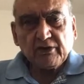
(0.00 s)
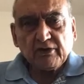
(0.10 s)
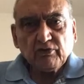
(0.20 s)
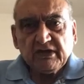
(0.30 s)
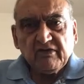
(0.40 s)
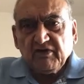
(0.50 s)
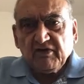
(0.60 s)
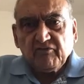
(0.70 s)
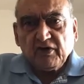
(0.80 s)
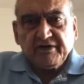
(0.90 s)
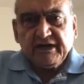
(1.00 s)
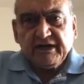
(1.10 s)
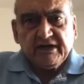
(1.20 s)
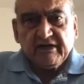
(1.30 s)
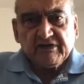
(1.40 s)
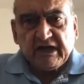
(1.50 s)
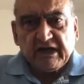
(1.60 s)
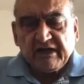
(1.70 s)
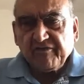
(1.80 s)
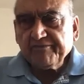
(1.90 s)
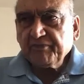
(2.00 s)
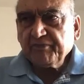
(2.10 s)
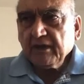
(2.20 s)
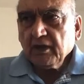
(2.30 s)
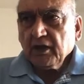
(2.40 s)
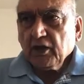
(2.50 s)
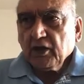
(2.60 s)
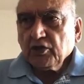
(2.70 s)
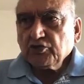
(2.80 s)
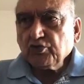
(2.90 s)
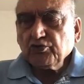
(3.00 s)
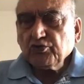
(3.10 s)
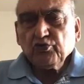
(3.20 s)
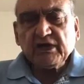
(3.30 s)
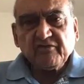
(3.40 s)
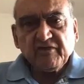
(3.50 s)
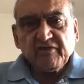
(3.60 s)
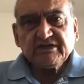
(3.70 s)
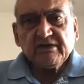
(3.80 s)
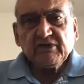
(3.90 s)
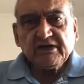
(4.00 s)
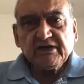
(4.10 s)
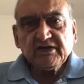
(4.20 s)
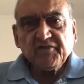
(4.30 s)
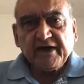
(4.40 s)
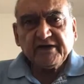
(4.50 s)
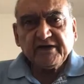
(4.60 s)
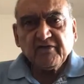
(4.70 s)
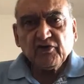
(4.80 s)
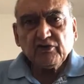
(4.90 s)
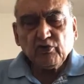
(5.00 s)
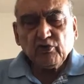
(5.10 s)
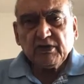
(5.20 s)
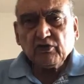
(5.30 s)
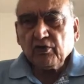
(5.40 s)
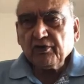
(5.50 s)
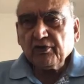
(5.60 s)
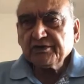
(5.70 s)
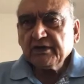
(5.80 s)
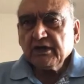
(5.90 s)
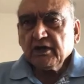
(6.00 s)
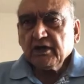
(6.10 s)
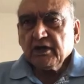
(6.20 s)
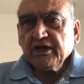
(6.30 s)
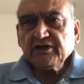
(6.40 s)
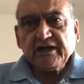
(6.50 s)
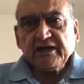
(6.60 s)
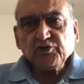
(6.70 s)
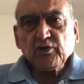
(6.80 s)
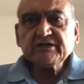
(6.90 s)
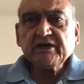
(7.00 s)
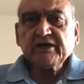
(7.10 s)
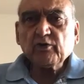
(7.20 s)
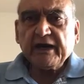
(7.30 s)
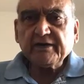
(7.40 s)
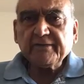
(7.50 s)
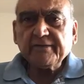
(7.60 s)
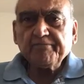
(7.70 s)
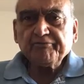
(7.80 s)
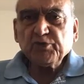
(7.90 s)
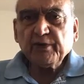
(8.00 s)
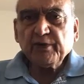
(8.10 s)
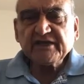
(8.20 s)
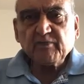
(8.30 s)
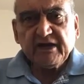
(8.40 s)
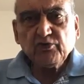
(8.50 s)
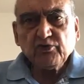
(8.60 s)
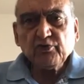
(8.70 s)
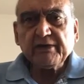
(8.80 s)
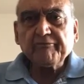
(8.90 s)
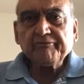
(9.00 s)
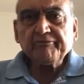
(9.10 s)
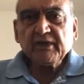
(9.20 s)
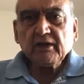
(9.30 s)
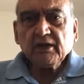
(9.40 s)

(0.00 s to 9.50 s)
Then only he will voluntarily give his life. So, to convince him that he is fighting for a noble cause, intellectuals are required to explain to him